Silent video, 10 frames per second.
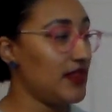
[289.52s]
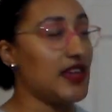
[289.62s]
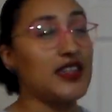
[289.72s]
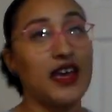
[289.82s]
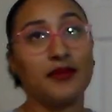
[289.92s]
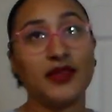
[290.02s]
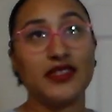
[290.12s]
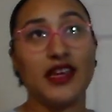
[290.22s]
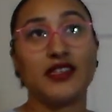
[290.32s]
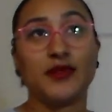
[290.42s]
Not time
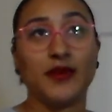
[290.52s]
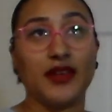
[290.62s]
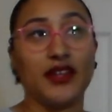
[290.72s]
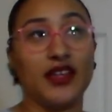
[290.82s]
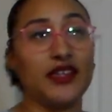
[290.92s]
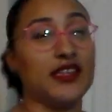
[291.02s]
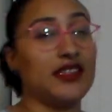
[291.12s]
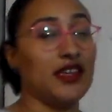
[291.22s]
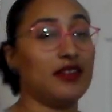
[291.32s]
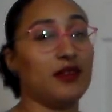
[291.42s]
intense, but it
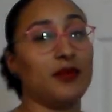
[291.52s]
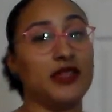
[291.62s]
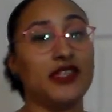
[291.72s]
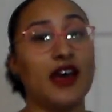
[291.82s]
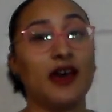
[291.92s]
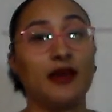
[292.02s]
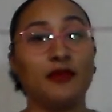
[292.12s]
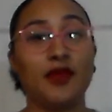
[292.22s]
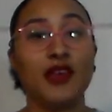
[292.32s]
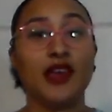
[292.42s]
does take a little bit of
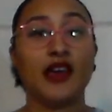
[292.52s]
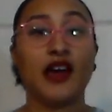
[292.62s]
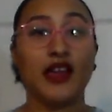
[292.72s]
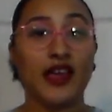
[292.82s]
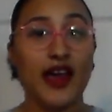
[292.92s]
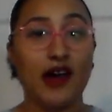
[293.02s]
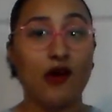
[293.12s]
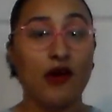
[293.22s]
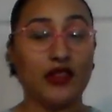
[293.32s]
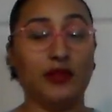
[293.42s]
time cutting
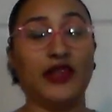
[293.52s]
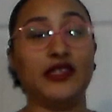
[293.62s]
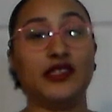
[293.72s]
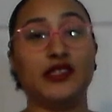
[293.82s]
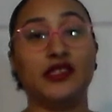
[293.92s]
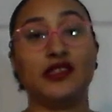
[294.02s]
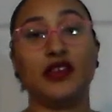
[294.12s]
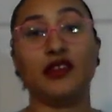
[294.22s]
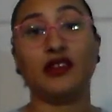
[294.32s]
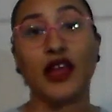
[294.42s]
out all the pieces
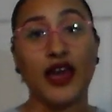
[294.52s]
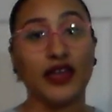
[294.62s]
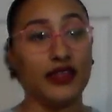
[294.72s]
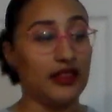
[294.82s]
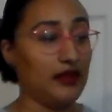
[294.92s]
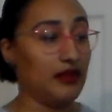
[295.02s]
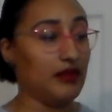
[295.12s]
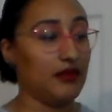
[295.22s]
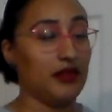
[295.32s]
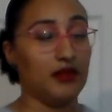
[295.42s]
and aligning
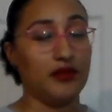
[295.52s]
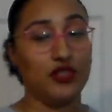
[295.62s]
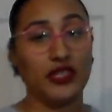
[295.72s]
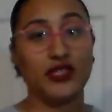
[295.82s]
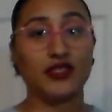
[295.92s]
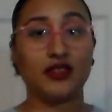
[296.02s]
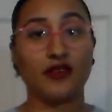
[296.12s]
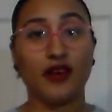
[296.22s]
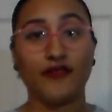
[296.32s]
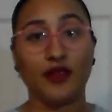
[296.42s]
the sheets
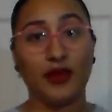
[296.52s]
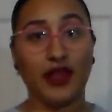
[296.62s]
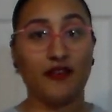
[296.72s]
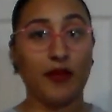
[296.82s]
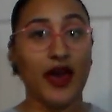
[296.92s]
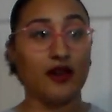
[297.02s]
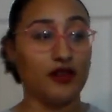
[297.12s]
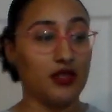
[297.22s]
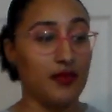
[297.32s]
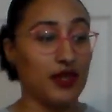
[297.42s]
of the PDF
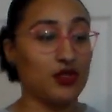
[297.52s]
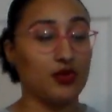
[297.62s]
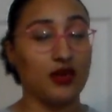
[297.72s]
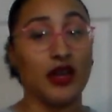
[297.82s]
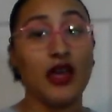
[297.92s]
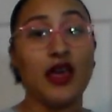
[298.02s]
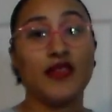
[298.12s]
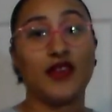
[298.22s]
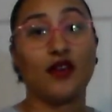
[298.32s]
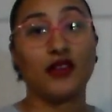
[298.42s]
pattern to make sure
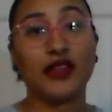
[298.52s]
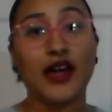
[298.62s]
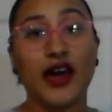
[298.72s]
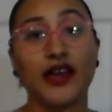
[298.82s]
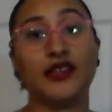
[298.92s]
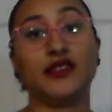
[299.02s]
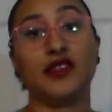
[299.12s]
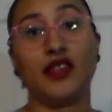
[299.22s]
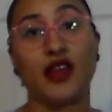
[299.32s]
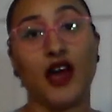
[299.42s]
that all the
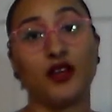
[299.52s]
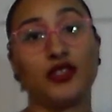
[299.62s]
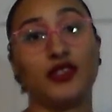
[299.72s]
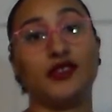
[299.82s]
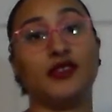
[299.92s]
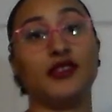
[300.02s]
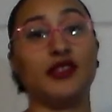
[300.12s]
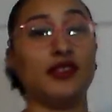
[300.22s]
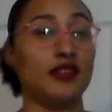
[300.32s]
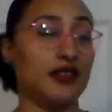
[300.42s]
lines and the notches
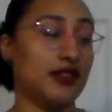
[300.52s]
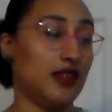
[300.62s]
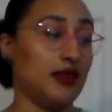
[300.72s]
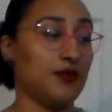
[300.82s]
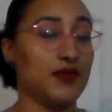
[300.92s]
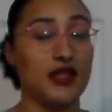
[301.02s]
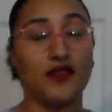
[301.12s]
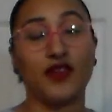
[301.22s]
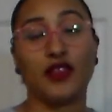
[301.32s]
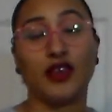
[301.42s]
and the seams
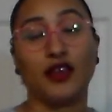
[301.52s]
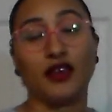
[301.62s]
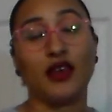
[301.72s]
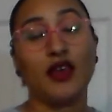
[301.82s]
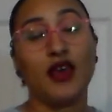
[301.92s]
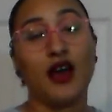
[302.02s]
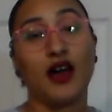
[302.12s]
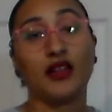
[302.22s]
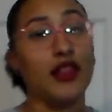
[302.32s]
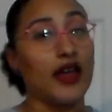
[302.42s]
and everything
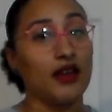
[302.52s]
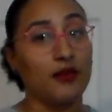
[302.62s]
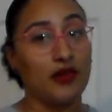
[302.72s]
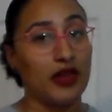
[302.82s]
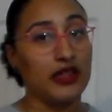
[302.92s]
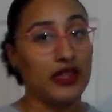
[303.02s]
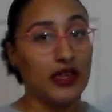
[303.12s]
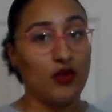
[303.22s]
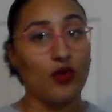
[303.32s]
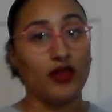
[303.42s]
line up
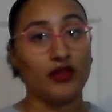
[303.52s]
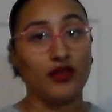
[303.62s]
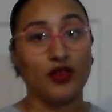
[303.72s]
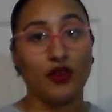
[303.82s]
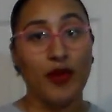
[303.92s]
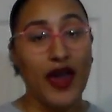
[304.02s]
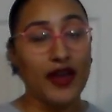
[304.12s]
correctly on your